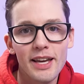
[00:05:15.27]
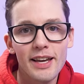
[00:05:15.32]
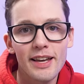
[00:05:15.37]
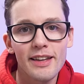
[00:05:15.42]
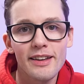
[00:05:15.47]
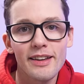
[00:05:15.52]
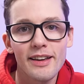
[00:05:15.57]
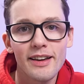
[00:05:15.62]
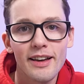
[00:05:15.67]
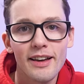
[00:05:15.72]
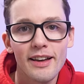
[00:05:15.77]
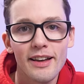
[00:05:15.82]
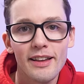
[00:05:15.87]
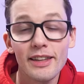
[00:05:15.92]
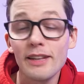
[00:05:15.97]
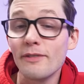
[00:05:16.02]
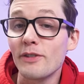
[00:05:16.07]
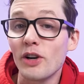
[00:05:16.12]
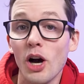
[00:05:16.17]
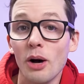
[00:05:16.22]
in?
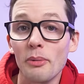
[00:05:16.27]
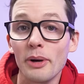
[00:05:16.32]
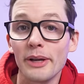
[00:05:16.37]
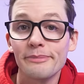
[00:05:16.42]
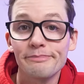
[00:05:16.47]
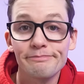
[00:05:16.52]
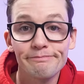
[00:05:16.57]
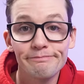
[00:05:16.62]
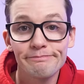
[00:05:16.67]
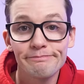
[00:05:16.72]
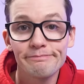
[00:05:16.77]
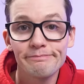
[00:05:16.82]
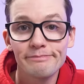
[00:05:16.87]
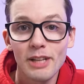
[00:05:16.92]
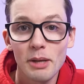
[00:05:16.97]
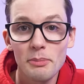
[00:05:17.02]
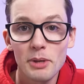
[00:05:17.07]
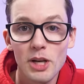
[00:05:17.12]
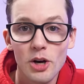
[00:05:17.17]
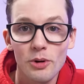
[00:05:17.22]
Leave a comment,
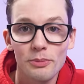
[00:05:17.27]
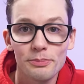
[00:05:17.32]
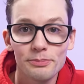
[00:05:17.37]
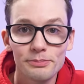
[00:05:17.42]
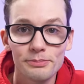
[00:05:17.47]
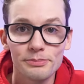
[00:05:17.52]
let me know.